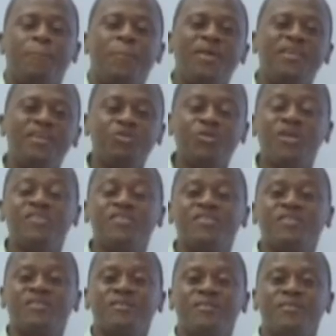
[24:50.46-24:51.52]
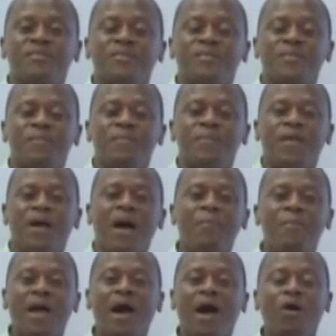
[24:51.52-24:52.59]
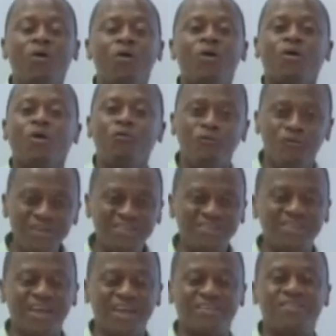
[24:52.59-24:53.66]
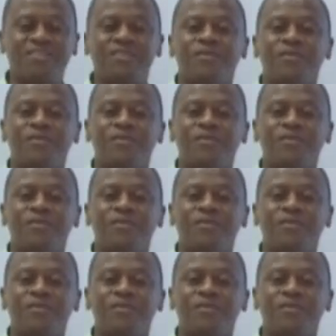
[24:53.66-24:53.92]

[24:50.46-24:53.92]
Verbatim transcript: My dear students, I'm now convinced that